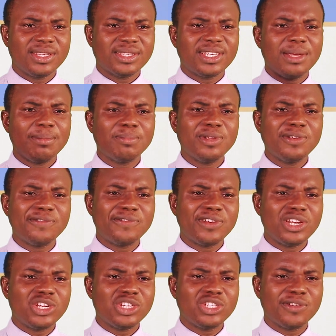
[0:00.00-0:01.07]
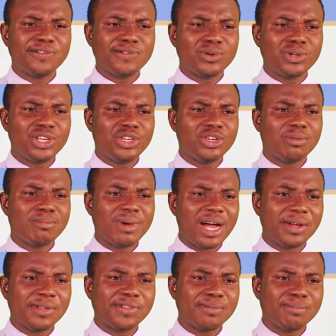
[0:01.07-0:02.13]
Simply finish the food in your
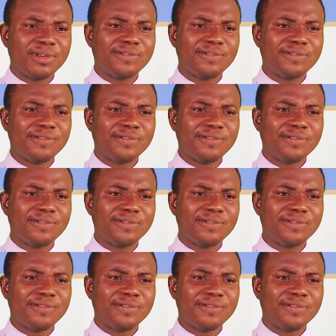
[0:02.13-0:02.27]
mouth